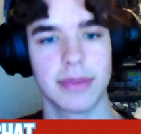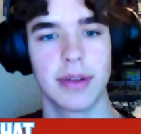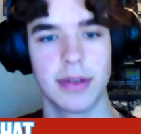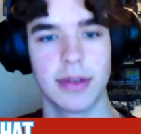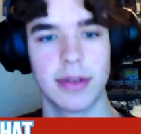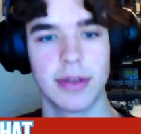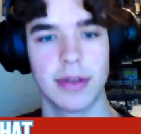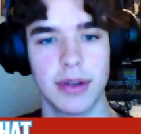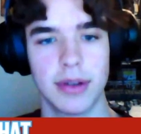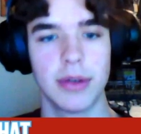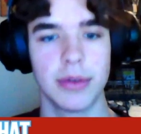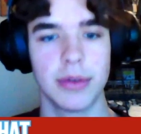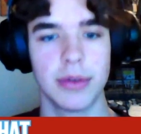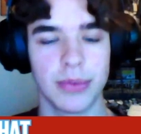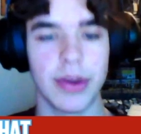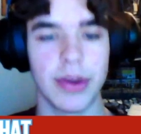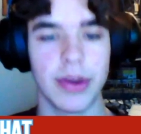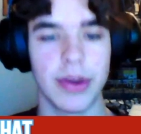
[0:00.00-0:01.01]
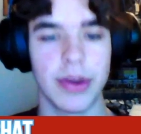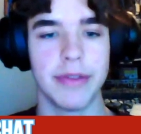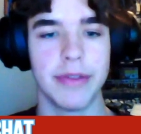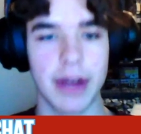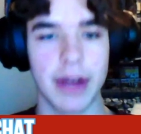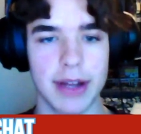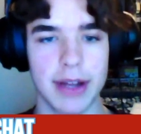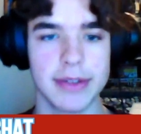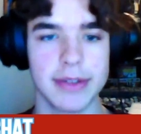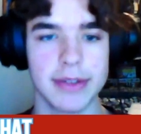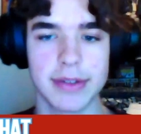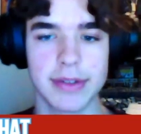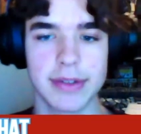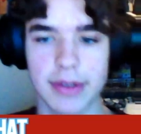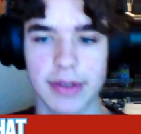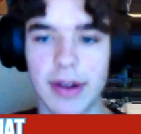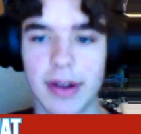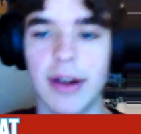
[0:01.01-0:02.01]
just got a whole supply of
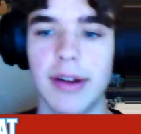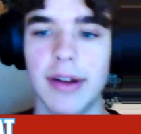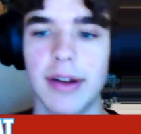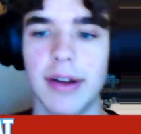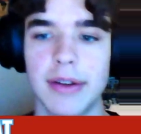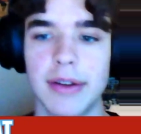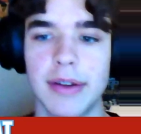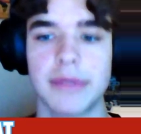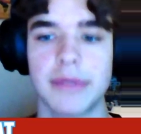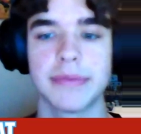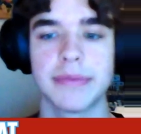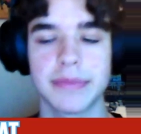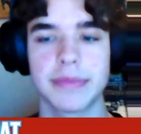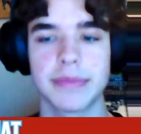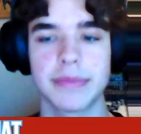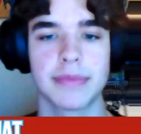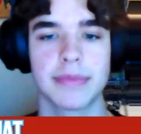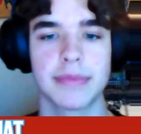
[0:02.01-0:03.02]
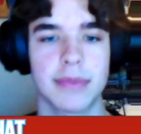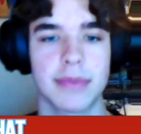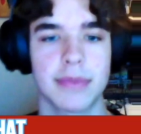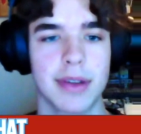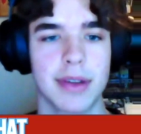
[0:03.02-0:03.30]
snacks over here. Good stuff.